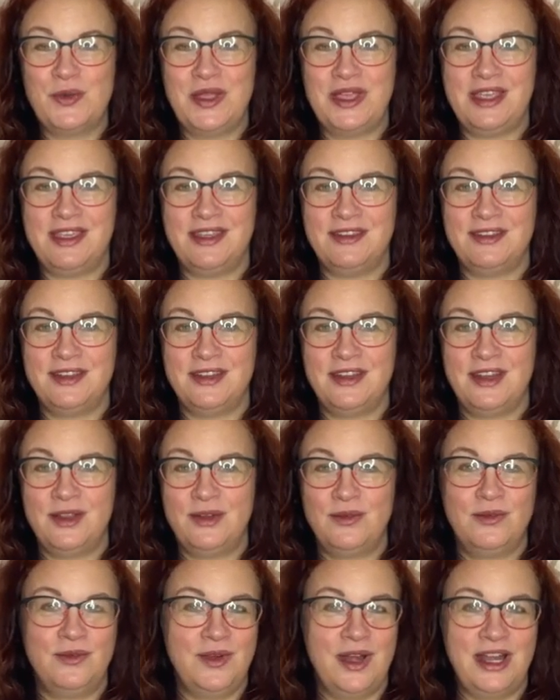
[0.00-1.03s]
we
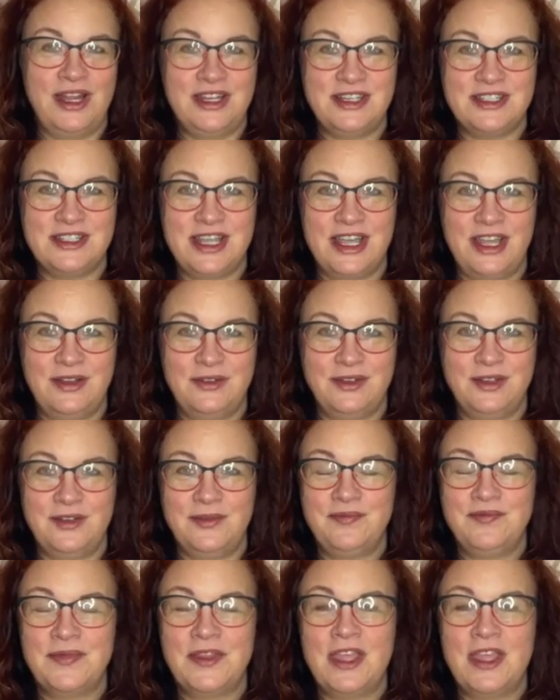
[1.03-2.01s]
can write it down,